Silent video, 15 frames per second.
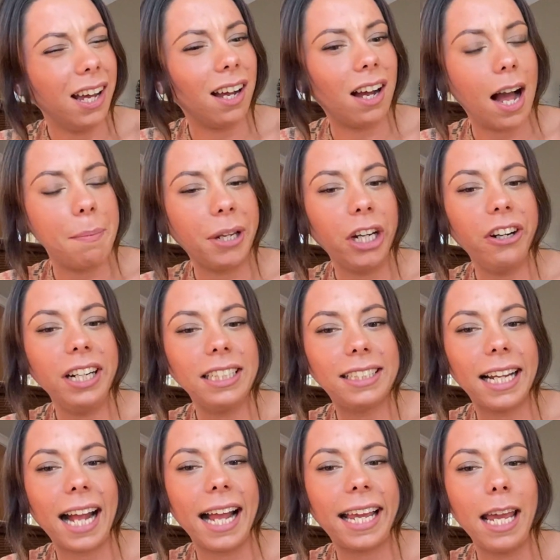I'm hearing it's
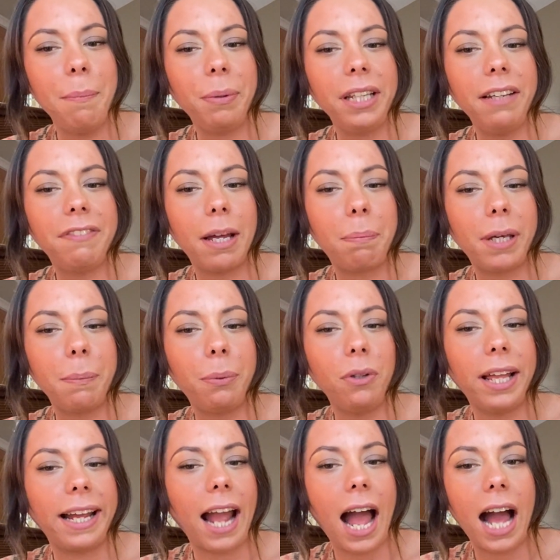like, I can't believe that people
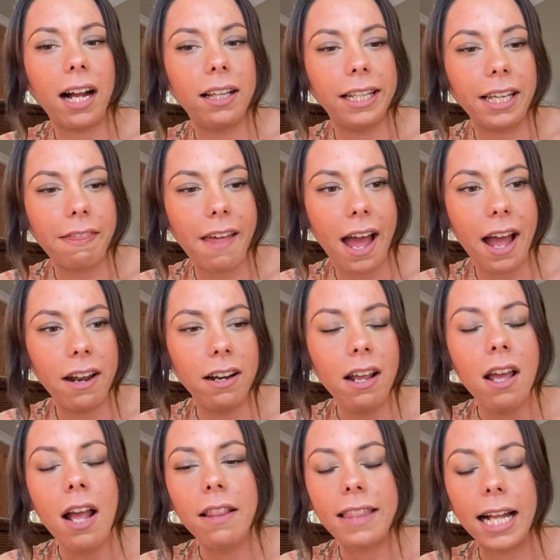like act like that.
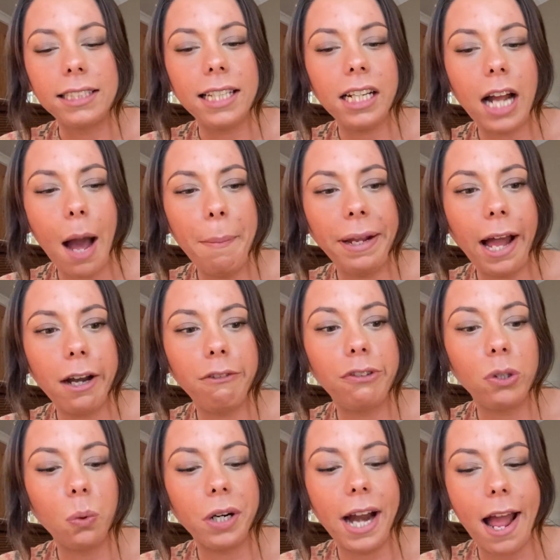That's like coming out of
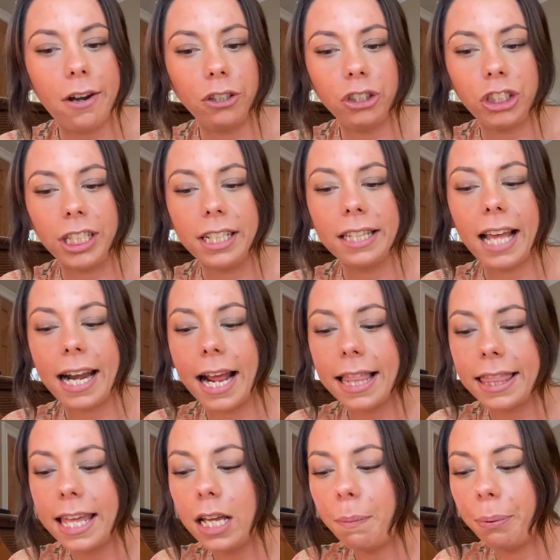your energy, that I
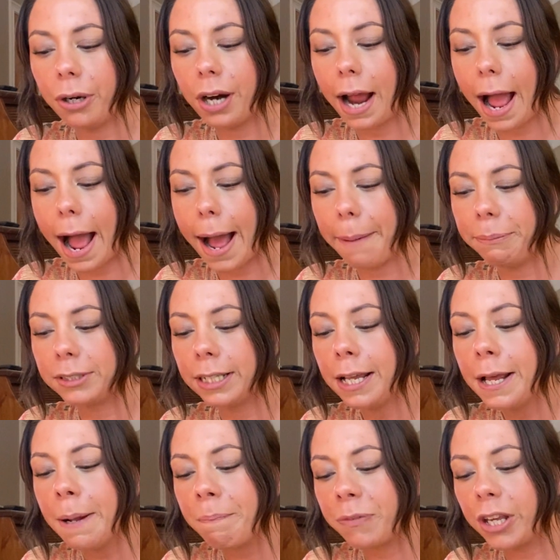think perhaps
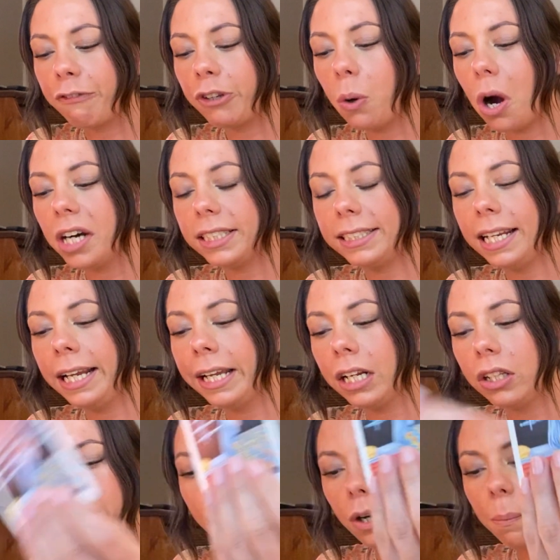if you are sitting in a
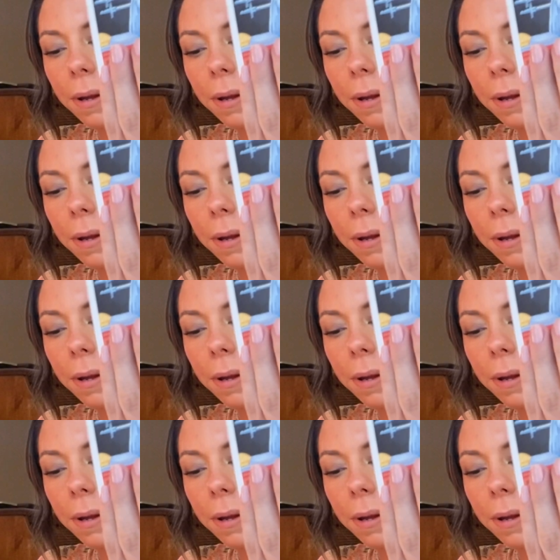little